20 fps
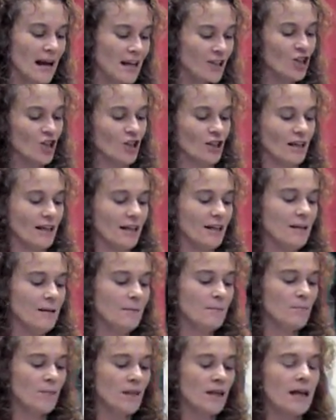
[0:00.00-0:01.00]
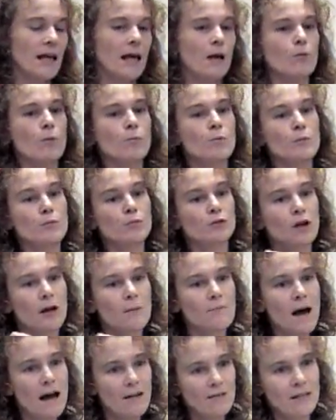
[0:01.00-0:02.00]
But actually, it will be
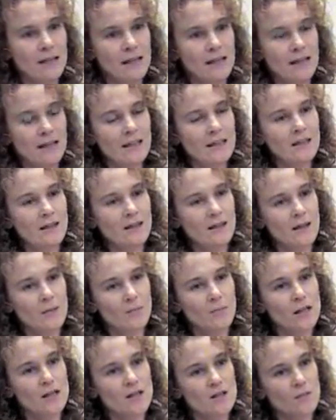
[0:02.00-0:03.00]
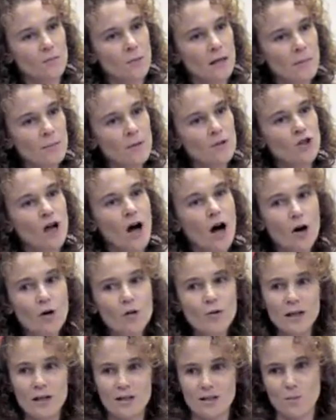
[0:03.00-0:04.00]
primarily because of people's
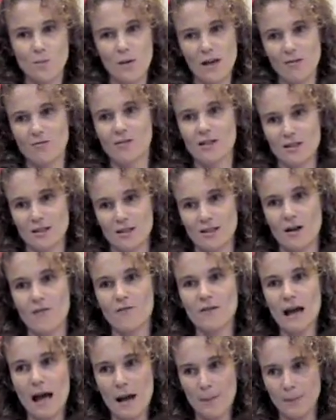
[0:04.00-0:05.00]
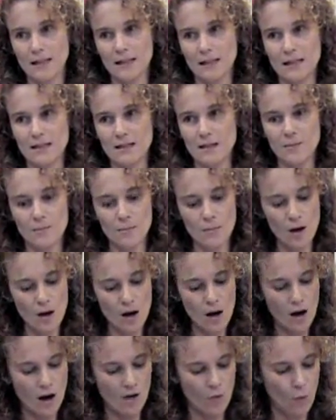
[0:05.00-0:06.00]
own experience of
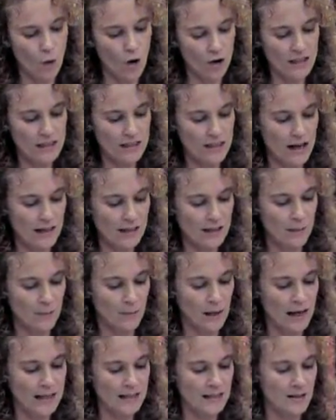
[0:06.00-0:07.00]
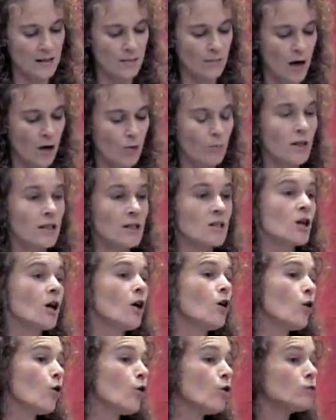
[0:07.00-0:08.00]
capitalism, of what is taking place at the
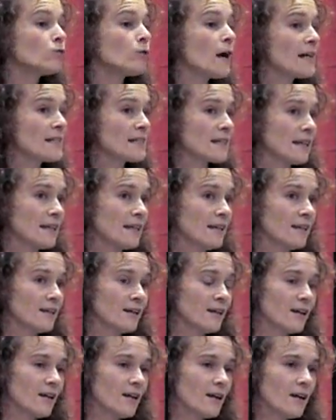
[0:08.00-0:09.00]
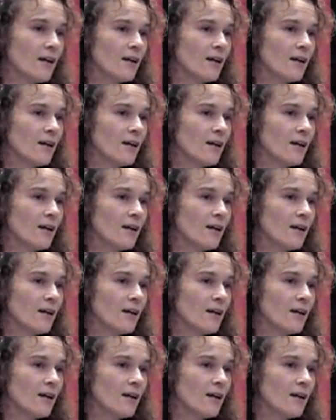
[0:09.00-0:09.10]
moment. Already,